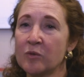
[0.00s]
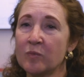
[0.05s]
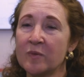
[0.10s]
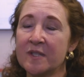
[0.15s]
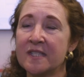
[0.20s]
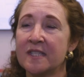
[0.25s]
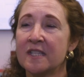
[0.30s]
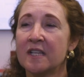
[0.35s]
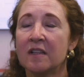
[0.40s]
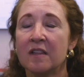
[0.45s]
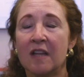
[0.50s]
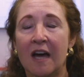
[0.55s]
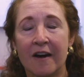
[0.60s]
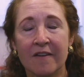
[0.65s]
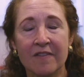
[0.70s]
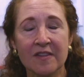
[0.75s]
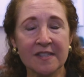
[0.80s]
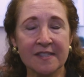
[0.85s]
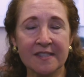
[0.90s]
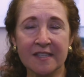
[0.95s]
We see a lot of
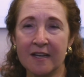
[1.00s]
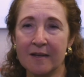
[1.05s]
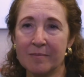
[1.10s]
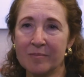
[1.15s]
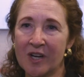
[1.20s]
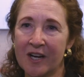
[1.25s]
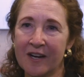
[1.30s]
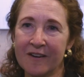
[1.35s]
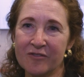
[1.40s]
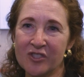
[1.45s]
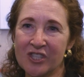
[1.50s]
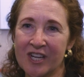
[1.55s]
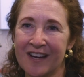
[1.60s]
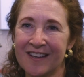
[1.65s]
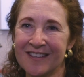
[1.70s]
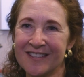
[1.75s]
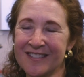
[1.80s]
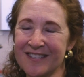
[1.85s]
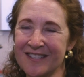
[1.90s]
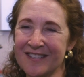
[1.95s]
the same kind of
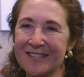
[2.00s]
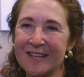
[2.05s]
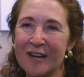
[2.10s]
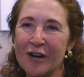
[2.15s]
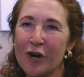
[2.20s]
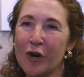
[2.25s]
challenges.